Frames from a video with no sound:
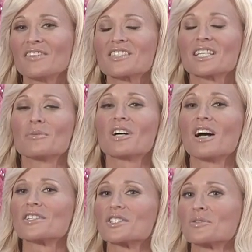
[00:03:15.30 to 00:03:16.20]
have some
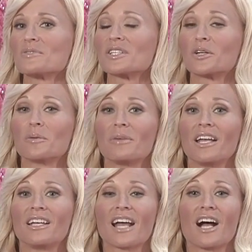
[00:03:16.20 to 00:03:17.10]
costumes that are
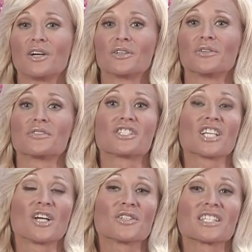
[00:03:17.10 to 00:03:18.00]
made out of
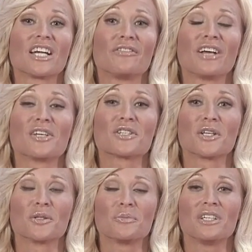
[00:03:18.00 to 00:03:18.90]
shells that I found
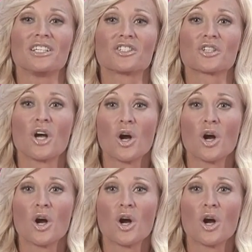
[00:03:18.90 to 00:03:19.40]
on the beach